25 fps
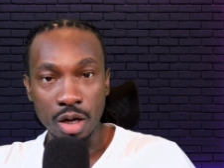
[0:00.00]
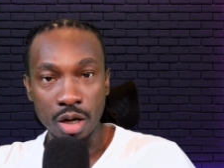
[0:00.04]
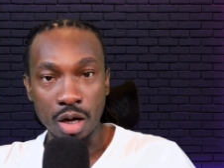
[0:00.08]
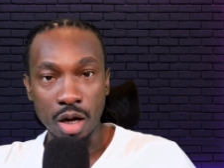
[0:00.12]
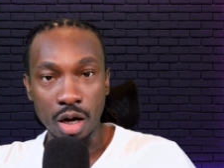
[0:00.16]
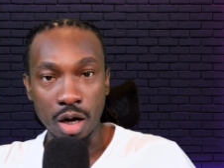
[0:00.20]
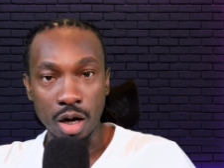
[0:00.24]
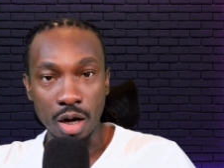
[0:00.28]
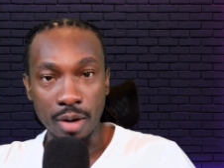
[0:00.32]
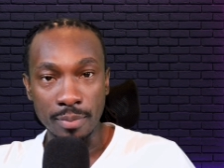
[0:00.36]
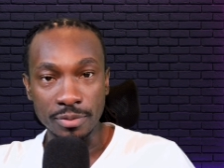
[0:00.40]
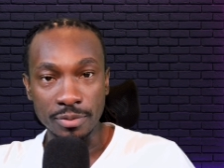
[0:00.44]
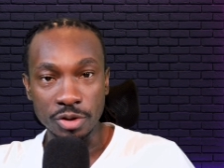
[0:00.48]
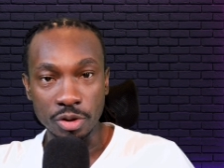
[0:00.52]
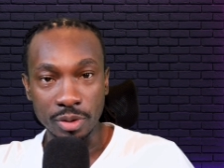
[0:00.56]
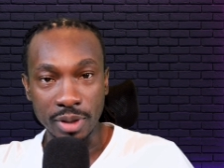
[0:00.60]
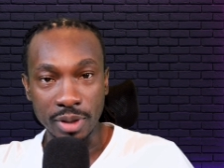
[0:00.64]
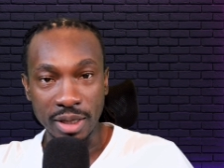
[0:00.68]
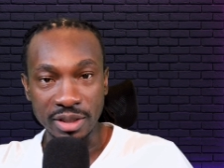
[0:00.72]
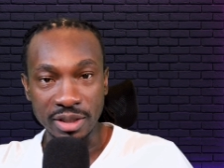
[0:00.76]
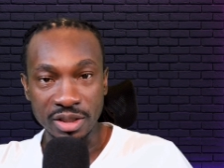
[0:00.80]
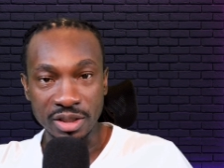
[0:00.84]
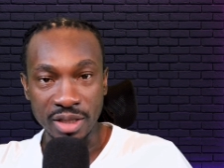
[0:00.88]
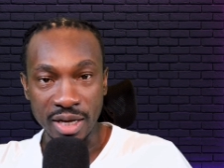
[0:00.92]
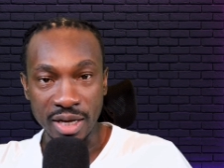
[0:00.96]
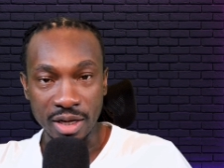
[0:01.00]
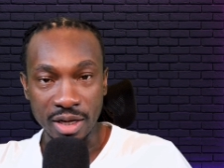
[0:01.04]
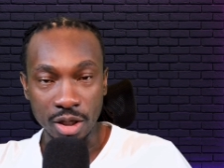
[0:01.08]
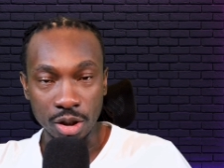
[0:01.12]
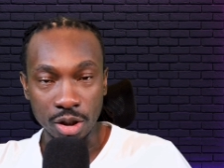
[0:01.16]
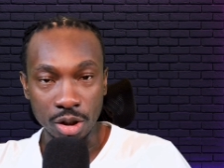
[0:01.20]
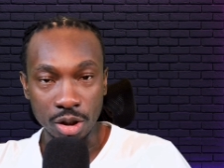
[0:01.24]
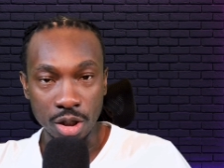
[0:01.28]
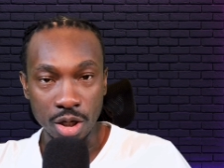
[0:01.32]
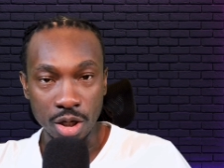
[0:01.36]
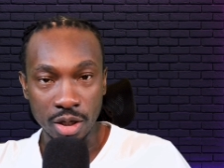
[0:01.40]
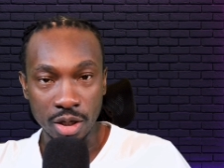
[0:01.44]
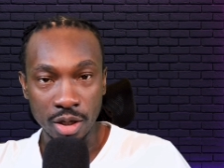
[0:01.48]
Um, so let's take a
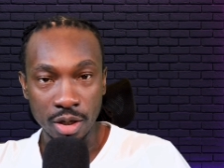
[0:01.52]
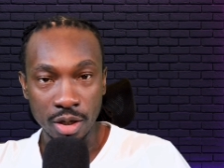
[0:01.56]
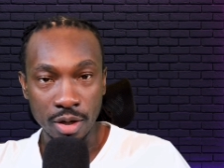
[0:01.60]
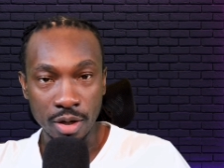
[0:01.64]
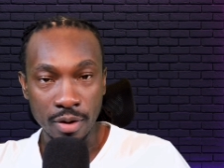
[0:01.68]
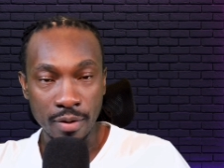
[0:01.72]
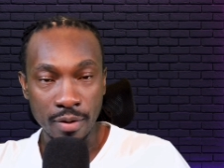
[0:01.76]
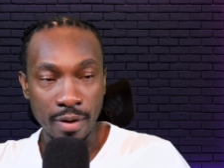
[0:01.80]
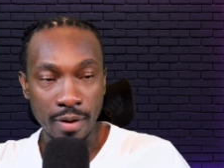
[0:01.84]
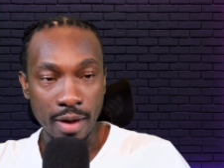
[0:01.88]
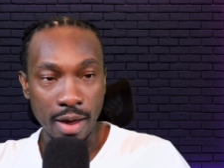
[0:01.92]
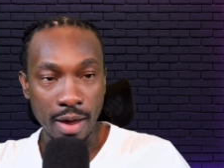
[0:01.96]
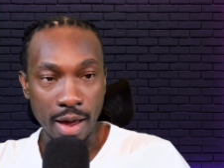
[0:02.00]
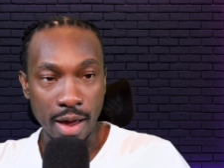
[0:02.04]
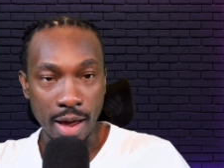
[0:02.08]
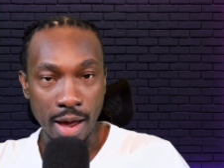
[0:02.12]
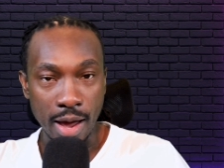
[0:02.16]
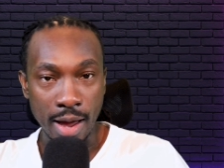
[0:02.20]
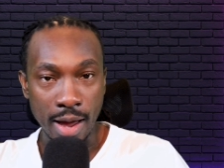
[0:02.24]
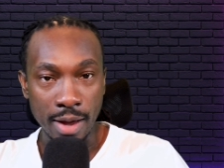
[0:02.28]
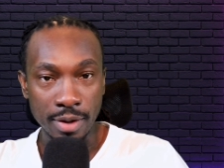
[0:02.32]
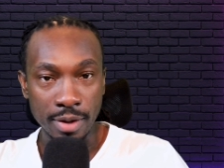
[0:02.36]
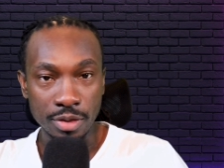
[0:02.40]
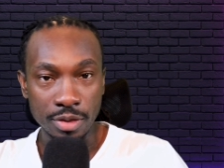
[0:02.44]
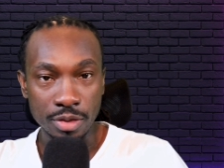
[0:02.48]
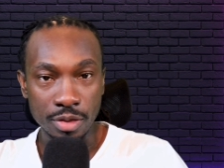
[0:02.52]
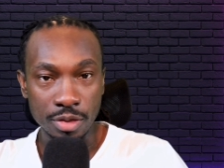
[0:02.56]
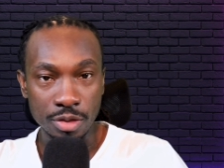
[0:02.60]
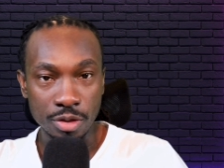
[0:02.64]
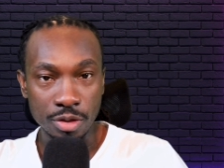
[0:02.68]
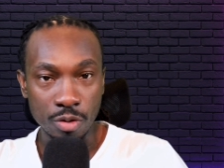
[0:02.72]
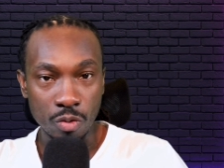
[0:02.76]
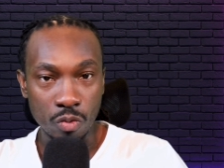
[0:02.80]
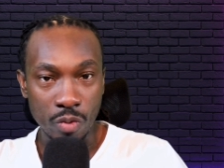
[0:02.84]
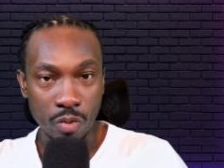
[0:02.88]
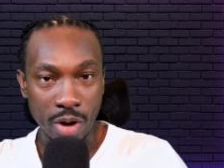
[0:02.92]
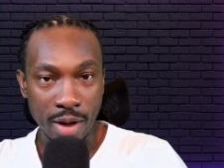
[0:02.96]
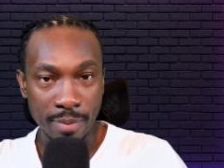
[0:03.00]
look at the
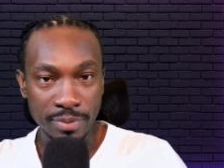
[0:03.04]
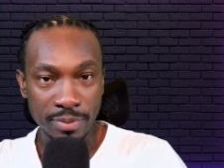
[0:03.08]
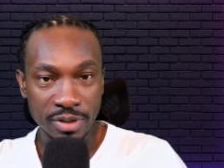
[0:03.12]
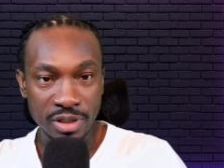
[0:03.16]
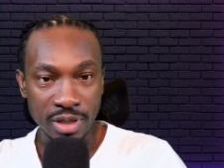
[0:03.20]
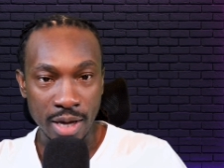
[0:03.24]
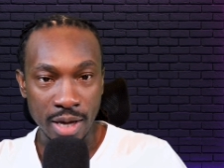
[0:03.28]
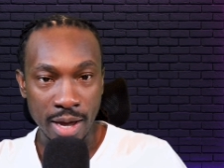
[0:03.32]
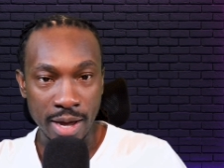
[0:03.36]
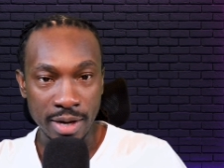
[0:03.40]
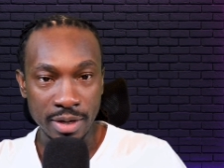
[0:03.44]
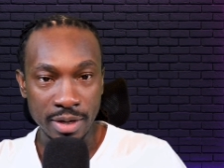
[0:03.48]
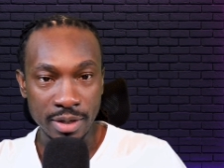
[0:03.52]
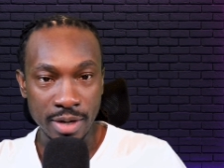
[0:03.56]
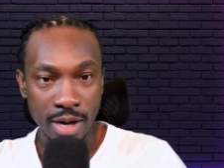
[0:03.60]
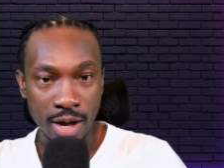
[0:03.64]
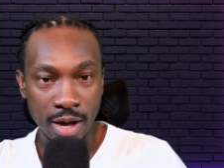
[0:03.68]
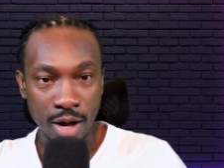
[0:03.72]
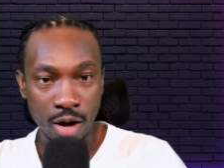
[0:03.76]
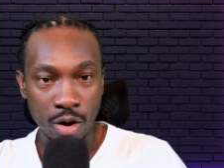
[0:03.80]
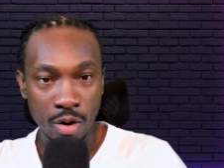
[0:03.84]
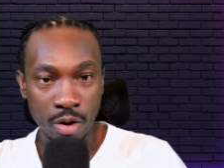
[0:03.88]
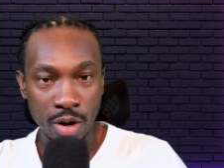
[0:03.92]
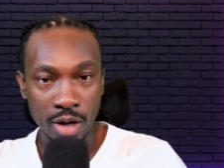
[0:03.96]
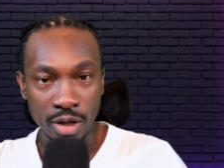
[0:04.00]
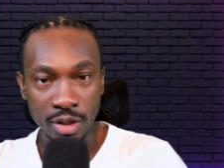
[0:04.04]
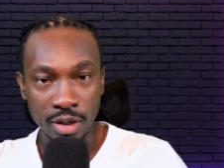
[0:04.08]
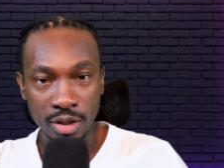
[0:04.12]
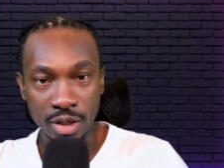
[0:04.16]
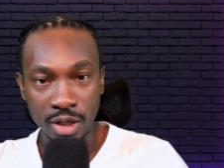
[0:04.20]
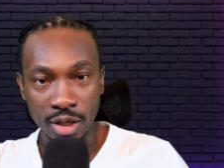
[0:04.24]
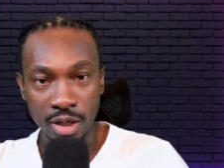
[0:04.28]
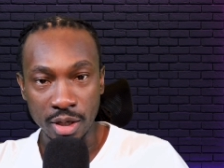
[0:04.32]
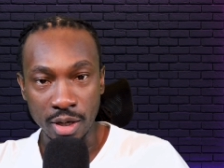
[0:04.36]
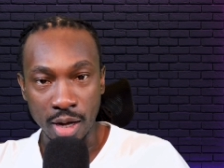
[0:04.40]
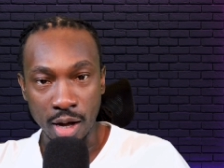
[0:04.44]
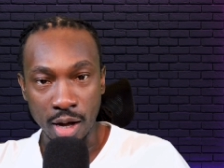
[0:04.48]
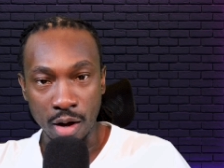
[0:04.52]
website now, and
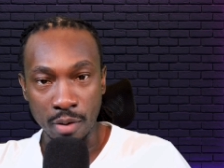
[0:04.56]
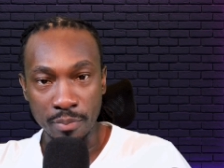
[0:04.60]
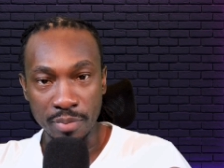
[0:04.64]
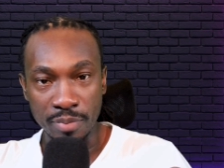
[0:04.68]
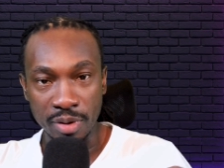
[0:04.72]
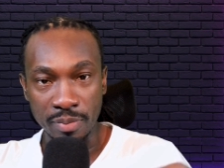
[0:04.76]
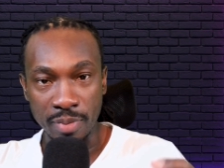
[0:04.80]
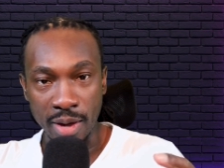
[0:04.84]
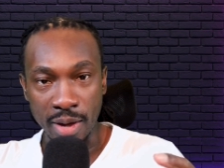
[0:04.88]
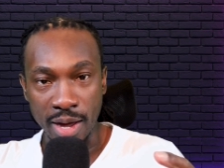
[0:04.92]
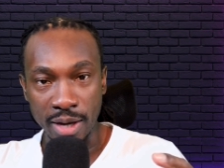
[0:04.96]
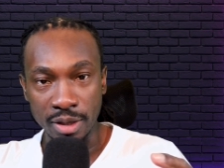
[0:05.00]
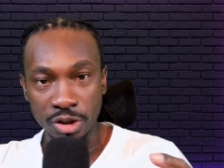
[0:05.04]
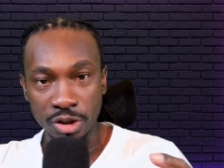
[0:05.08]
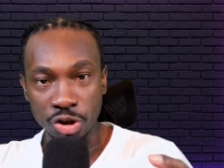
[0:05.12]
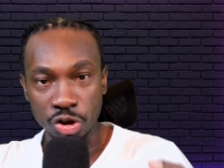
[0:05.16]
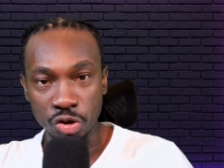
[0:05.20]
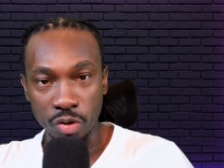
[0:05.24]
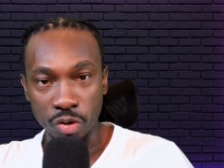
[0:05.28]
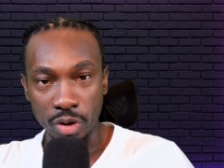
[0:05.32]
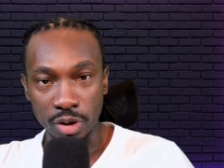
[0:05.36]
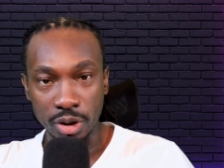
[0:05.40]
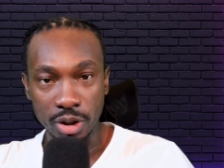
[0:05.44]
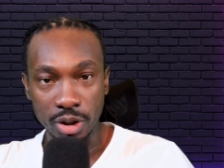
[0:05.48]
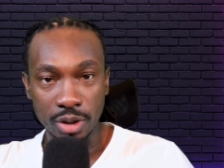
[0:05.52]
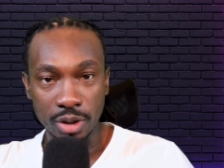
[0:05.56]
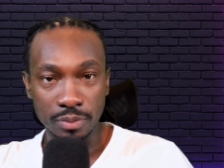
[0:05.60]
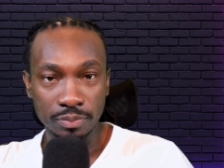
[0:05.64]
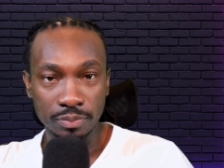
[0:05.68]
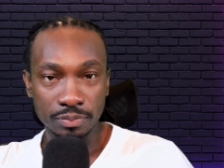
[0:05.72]
then I'll be back shortly.